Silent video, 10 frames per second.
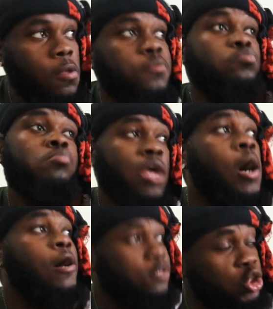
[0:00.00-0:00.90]
I
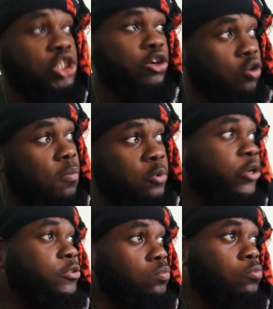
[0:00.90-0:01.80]
go share out
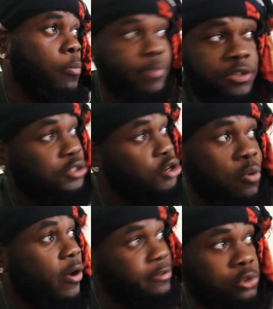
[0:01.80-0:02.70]
more. I don't care
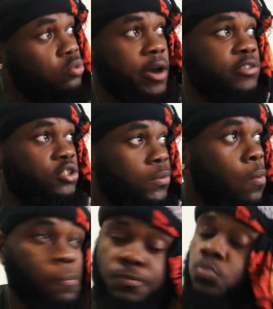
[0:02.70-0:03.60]
what you want to say.
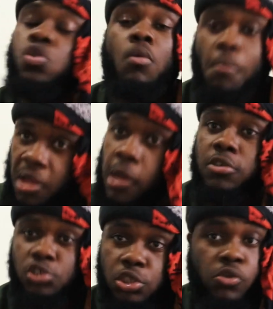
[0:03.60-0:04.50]
I go
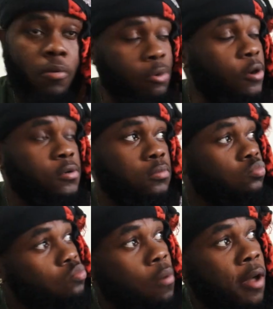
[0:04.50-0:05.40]
share out more.
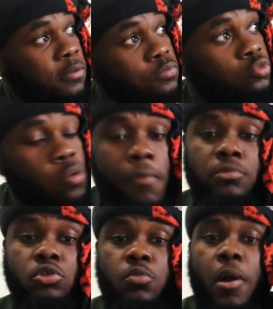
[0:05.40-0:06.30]

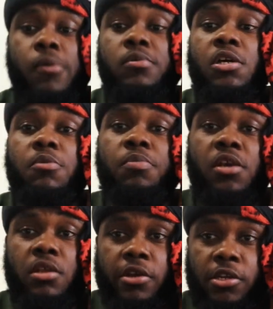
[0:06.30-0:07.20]
Look for one in my
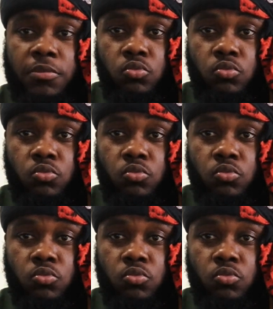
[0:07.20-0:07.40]
plate already.